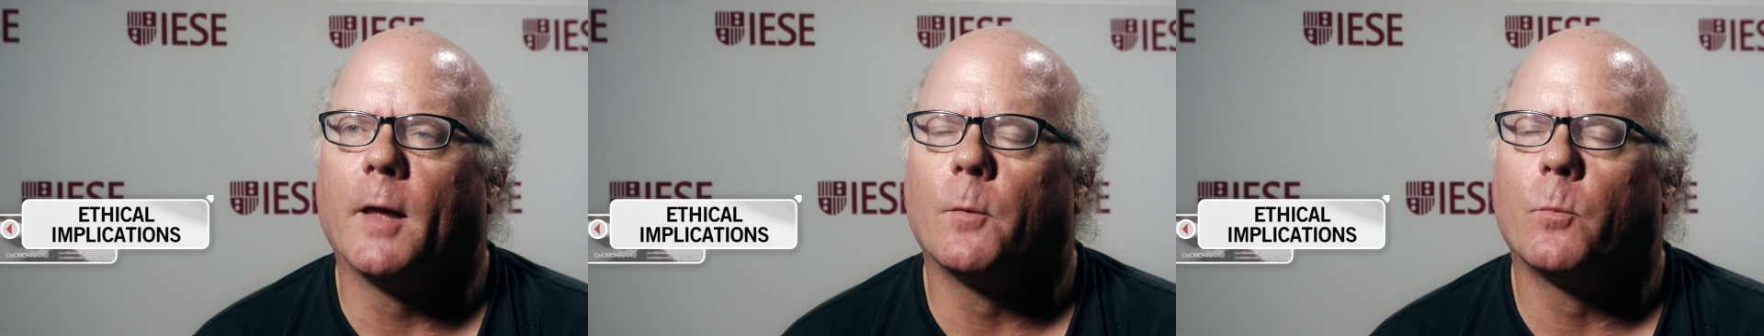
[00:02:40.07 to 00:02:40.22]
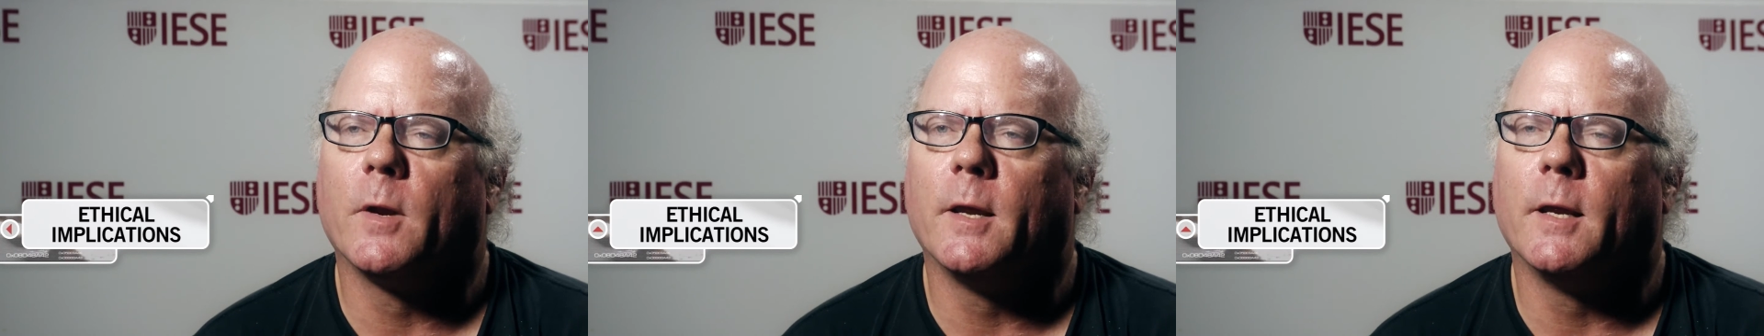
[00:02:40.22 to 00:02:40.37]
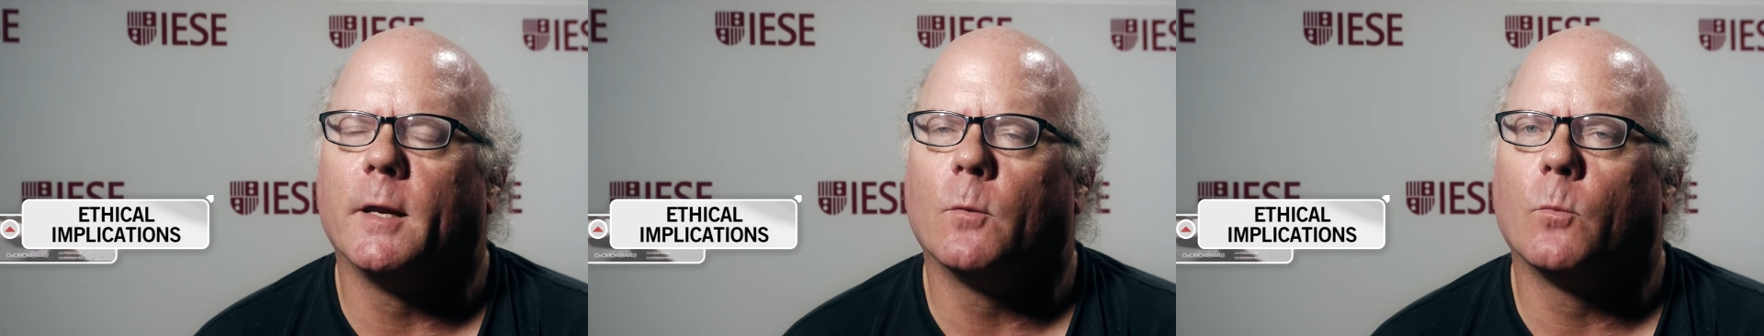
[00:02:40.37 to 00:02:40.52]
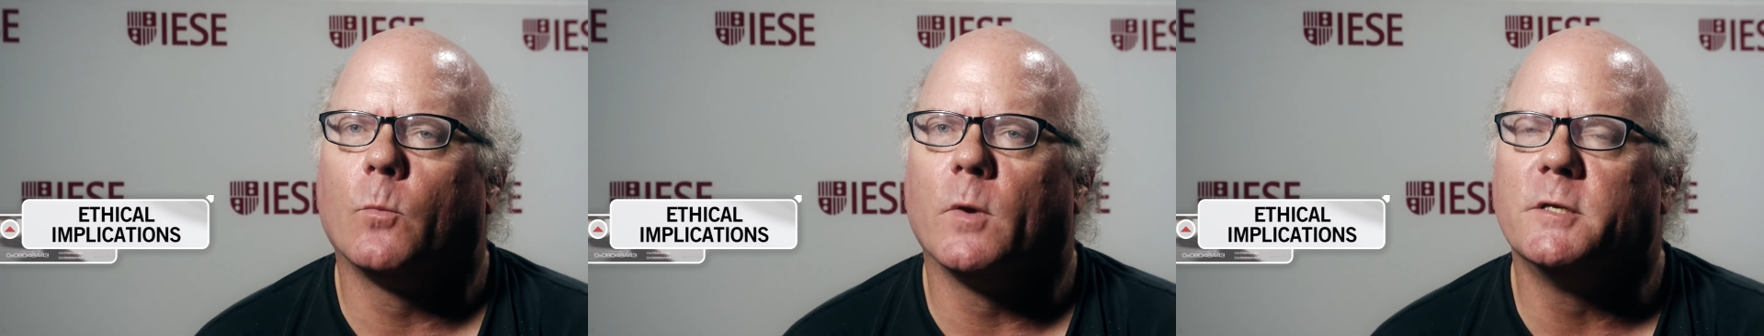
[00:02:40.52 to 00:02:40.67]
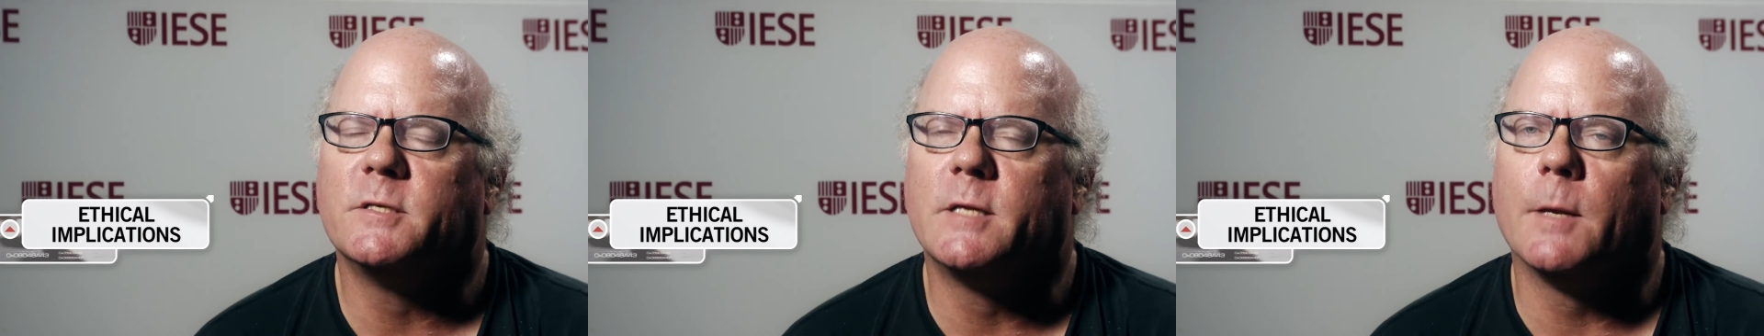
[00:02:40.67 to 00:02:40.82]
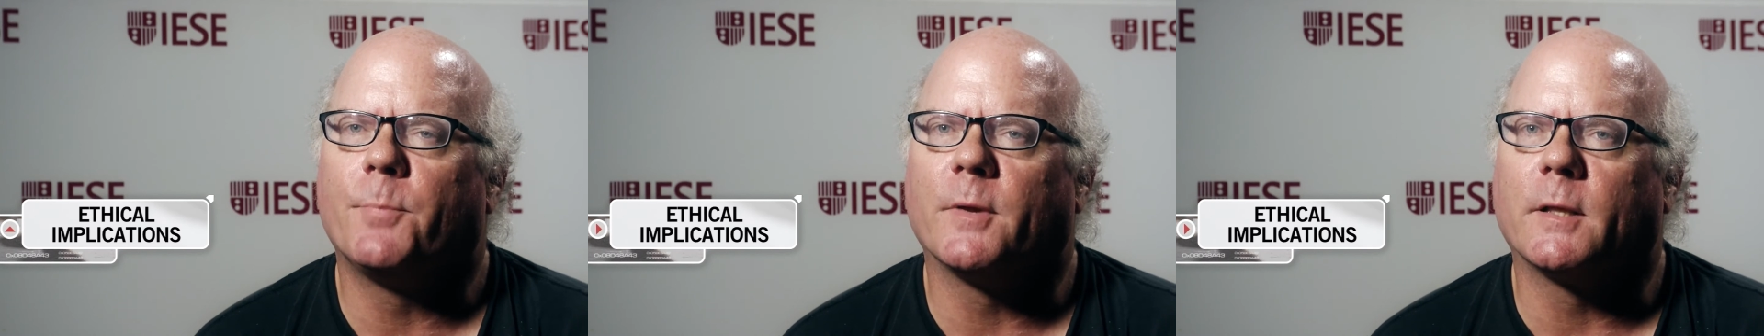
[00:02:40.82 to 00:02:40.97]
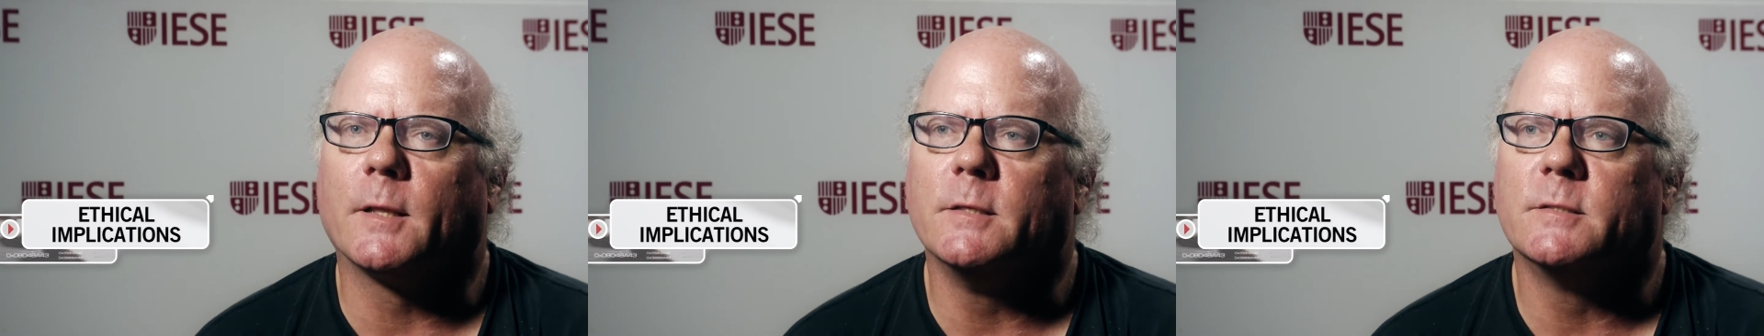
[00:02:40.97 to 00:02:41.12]
we
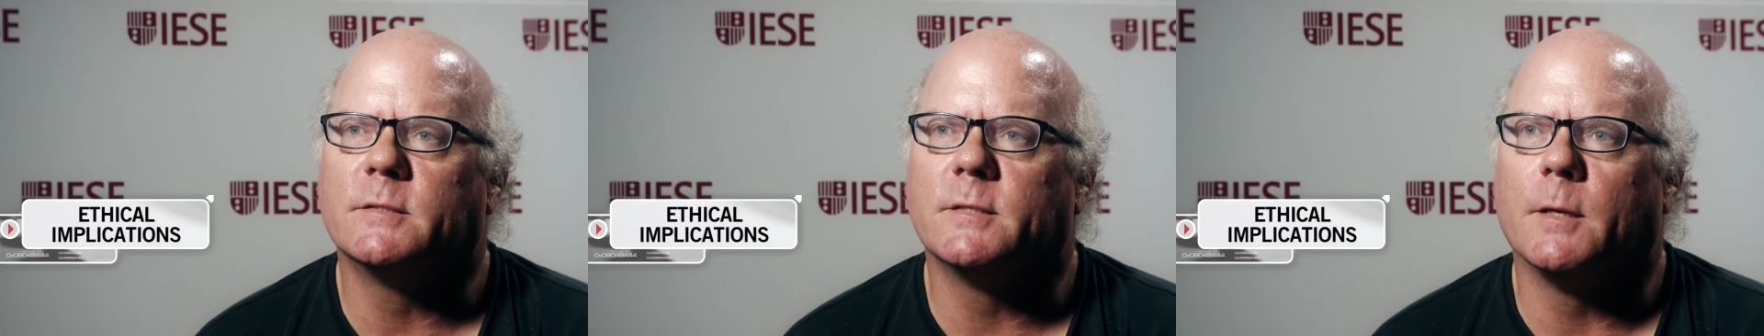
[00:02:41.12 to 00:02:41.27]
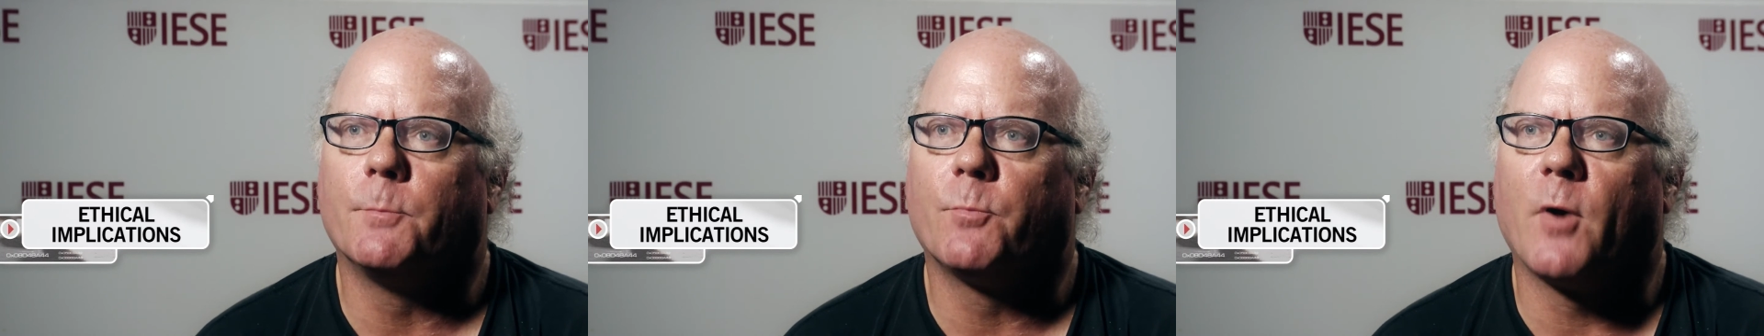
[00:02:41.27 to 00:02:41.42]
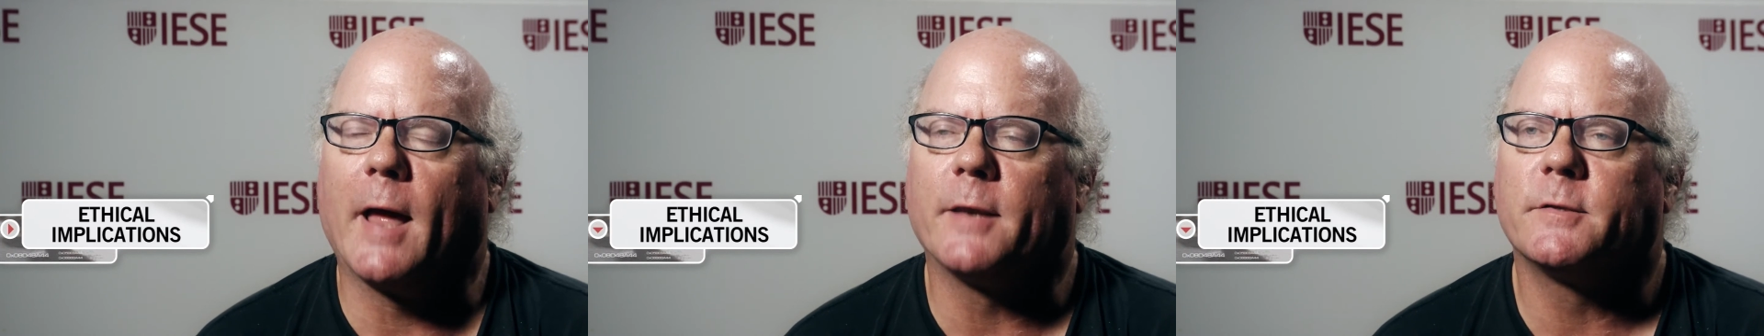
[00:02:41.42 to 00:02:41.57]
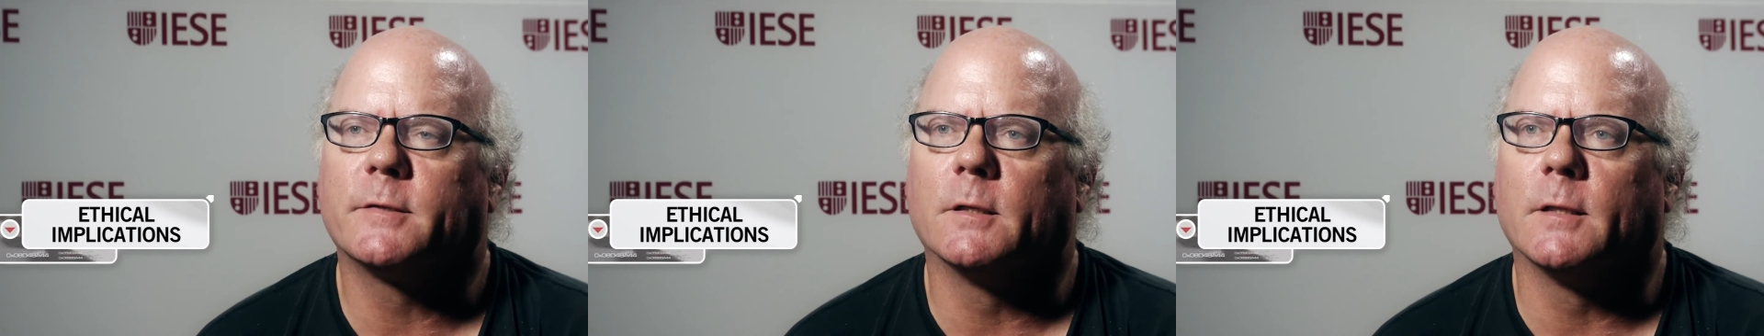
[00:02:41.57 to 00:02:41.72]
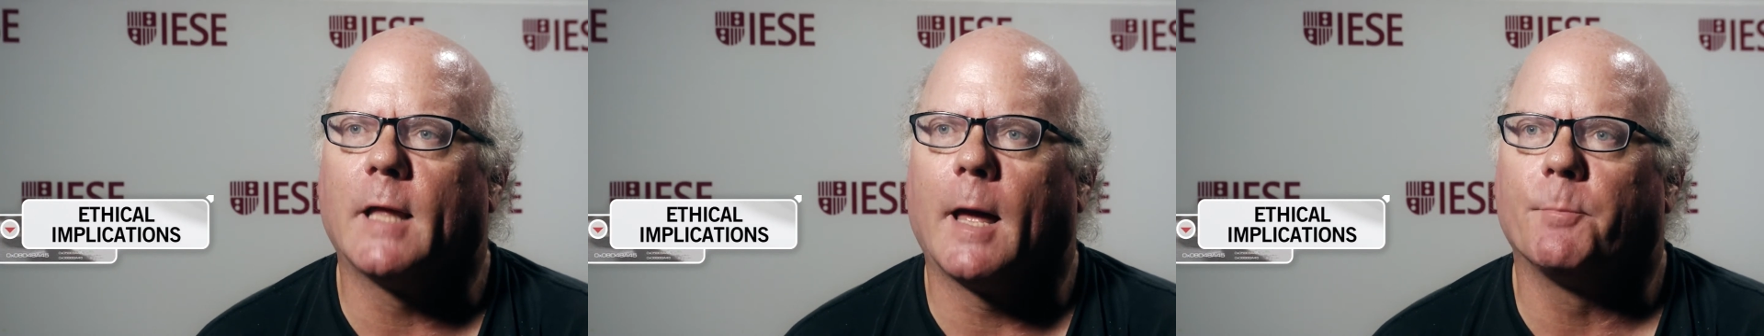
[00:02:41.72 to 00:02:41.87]
typically see practical